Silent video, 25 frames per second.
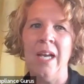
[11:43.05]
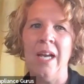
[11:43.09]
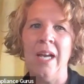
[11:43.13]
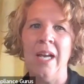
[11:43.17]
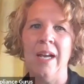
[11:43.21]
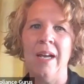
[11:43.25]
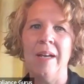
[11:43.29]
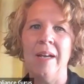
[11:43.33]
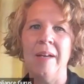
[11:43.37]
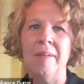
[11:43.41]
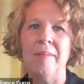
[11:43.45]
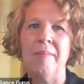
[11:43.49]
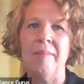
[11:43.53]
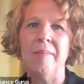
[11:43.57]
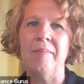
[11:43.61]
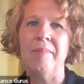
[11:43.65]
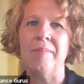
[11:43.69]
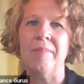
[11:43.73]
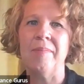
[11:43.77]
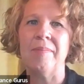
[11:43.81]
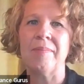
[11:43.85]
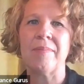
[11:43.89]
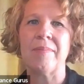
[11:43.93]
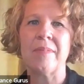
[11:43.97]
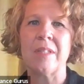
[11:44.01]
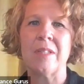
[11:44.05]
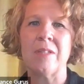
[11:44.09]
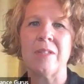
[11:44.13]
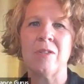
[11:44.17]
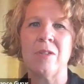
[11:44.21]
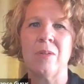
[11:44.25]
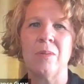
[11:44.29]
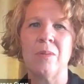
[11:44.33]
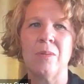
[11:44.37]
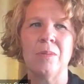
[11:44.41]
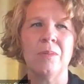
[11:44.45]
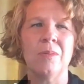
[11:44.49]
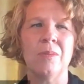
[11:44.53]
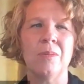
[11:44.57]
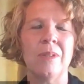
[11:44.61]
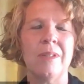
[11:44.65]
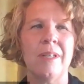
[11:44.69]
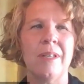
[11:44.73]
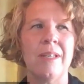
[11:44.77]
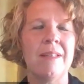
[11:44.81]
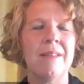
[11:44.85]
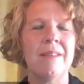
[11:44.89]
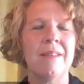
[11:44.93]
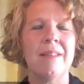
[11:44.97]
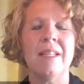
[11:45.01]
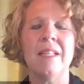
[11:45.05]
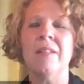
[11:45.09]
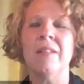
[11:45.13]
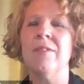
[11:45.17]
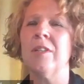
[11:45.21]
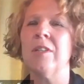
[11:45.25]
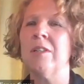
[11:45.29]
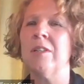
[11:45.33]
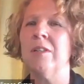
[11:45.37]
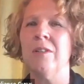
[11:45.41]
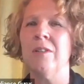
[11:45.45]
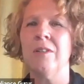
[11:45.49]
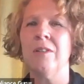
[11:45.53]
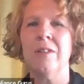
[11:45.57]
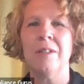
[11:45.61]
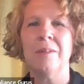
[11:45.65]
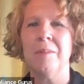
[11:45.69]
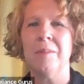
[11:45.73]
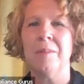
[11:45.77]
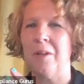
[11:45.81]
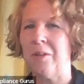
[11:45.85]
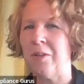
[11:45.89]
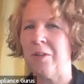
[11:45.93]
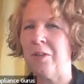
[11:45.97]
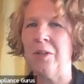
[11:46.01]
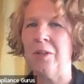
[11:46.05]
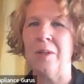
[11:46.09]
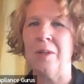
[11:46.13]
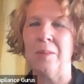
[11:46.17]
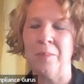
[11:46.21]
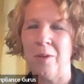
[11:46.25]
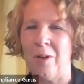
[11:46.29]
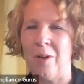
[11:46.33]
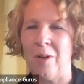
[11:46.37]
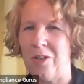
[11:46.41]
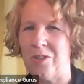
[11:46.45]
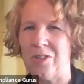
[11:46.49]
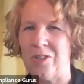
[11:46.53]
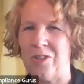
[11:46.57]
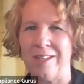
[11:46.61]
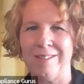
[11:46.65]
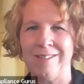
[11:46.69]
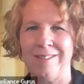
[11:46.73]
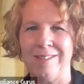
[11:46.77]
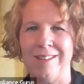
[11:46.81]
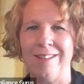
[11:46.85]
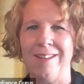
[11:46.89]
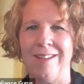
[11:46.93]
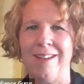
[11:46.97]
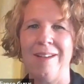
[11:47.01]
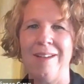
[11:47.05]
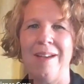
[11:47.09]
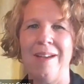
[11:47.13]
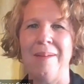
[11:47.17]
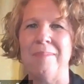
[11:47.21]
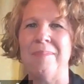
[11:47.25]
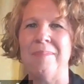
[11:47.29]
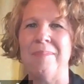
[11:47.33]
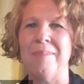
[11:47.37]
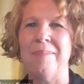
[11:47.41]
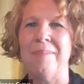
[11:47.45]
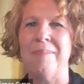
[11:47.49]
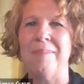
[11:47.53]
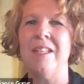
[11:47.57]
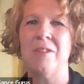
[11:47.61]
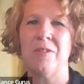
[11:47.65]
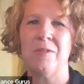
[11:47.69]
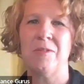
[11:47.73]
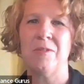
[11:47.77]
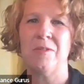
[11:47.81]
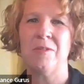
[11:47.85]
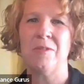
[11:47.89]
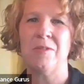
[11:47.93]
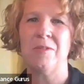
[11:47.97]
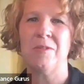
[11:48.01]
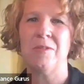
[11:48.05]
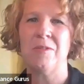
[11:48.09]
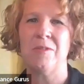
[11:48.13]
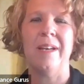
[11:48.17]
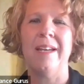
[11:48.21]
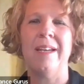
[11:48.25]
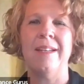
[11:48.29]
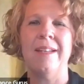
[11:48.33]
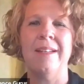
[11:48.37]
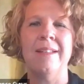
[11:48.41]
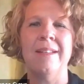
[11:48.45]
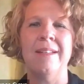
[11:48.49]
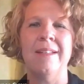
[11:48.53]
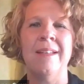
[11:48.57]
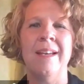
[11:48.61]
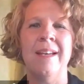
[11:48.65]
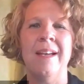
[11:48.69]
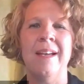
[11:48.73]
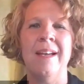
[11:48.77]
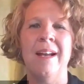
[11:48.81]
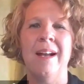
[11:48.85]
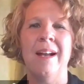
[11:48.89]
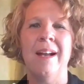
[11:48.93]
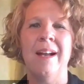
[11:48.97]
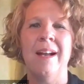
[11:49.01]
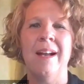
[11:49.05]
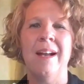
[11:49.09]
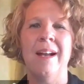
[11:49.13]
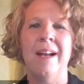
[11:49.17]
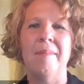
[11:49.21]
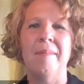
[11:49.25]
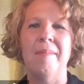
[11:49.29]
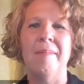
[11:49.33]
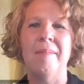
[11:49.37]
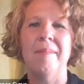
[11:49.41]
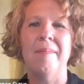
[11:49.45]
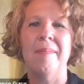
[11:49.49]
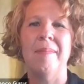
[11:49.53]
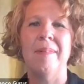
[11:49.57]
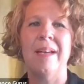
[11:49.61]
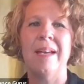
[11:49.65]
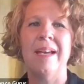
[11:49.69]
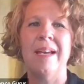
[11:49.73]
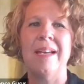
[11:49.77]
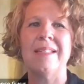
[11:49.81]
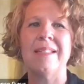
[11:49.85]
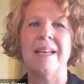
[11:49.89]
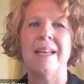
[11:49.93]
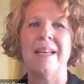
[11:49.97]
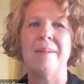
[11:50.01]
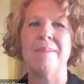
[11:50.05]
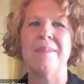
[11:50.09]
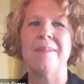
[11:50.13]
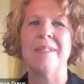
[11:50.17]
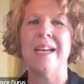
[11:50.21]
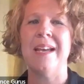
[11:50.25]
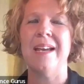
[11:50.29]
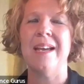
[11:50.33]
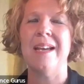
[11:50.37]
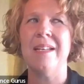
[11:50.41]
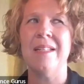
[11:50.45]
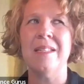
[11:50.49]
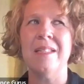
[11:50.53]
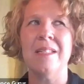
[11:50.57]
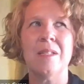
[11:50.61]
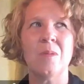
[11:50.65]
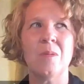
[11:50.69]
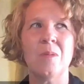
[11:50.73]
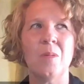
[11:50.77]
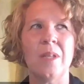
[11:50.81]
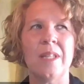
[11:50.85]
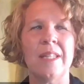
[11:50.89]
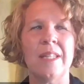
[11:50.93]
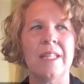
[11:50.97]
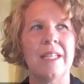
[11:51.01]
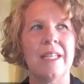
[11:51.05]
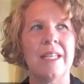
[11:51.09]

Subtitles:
Um, so I can think of a current project that I'm thinking through. And as I'm tasked with